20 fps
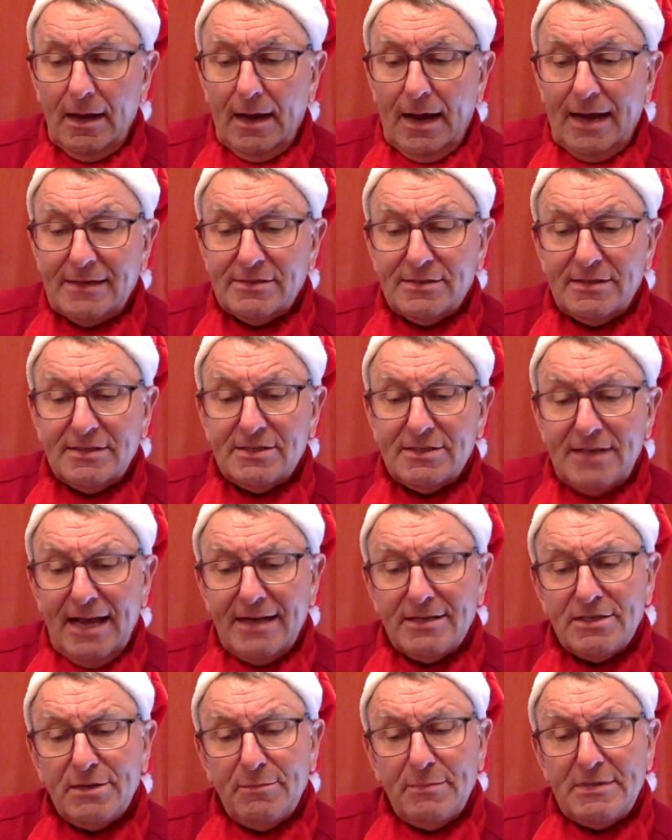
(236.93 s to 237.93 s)
As the
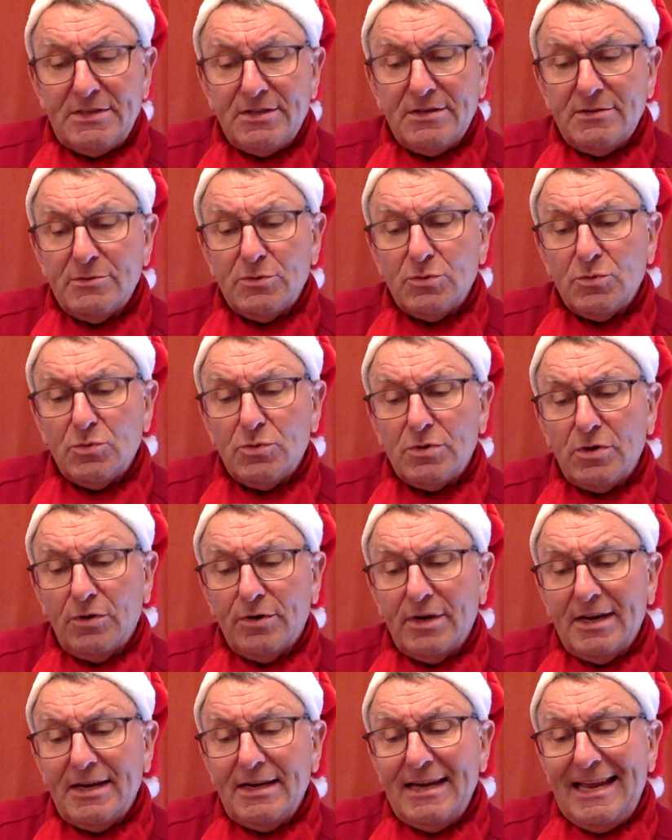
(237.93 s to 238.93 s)
Santa business was on
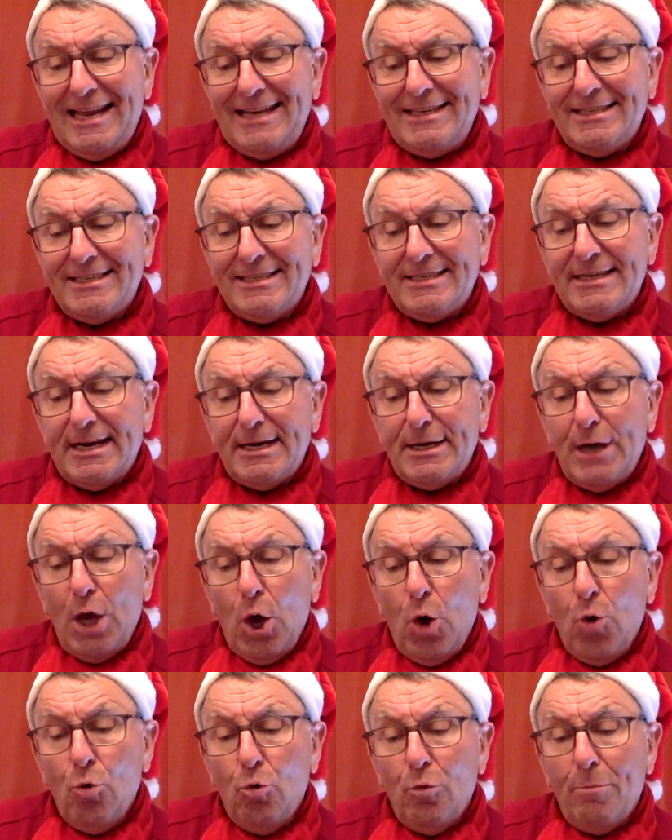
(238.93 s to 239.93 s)
a
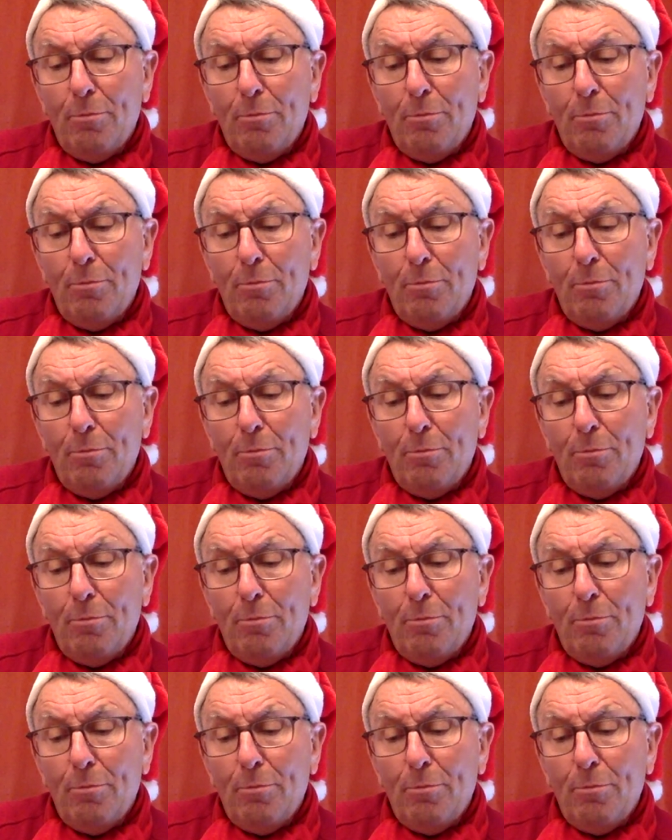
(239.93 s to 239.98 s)
need-to-know